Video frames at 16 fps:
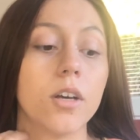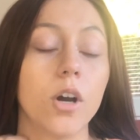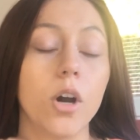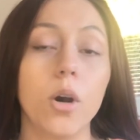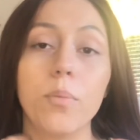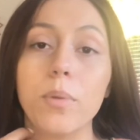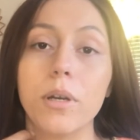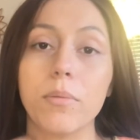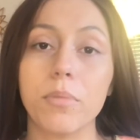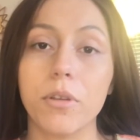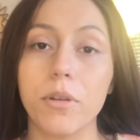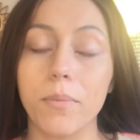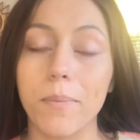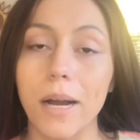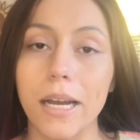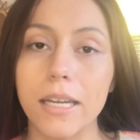open up their
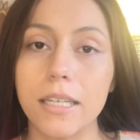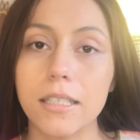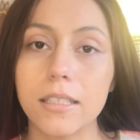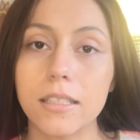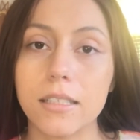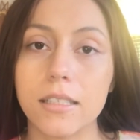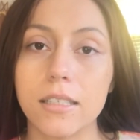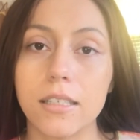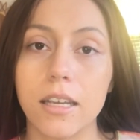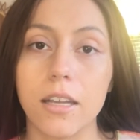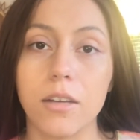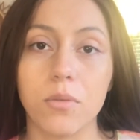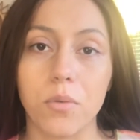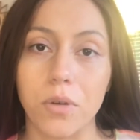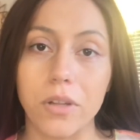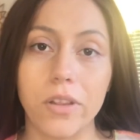mind
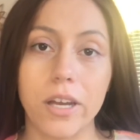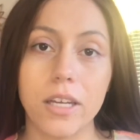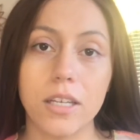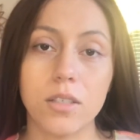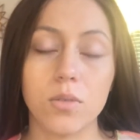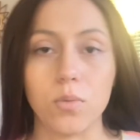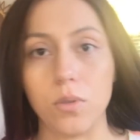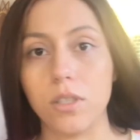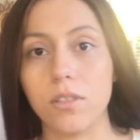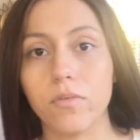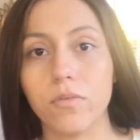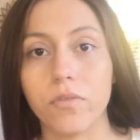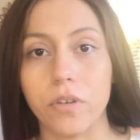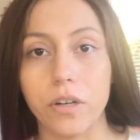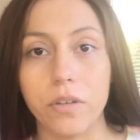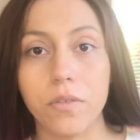and realize what's in
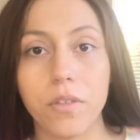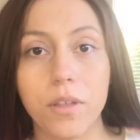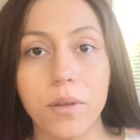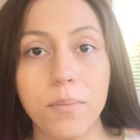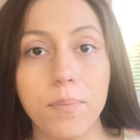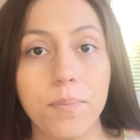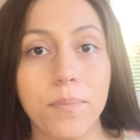front of them.